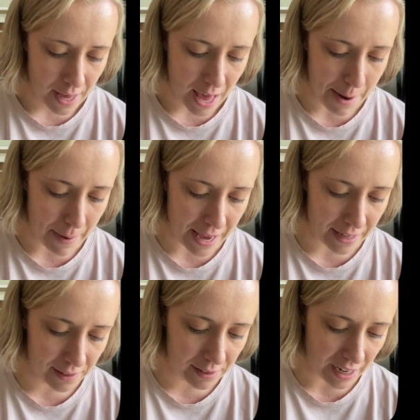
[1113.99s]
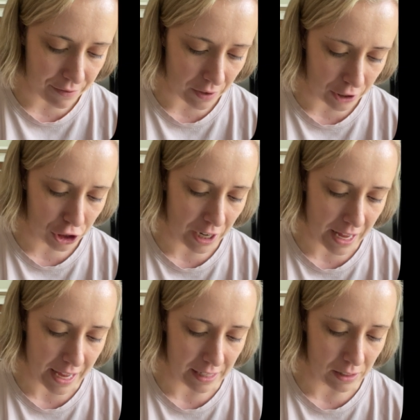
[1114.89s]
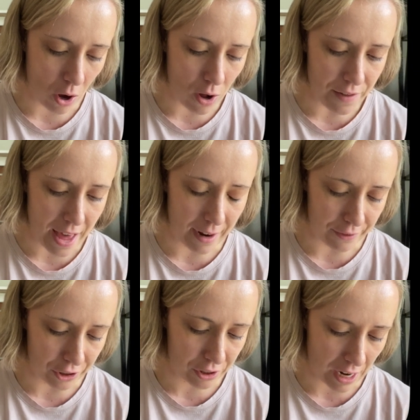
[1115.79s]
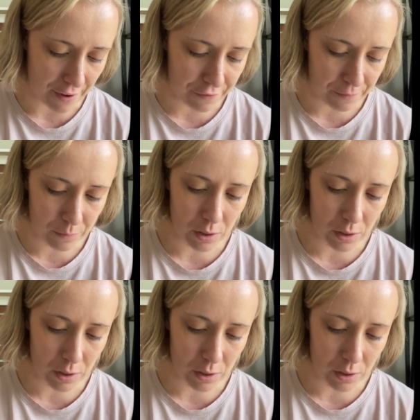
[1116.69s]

and my inside function is all that other stuff.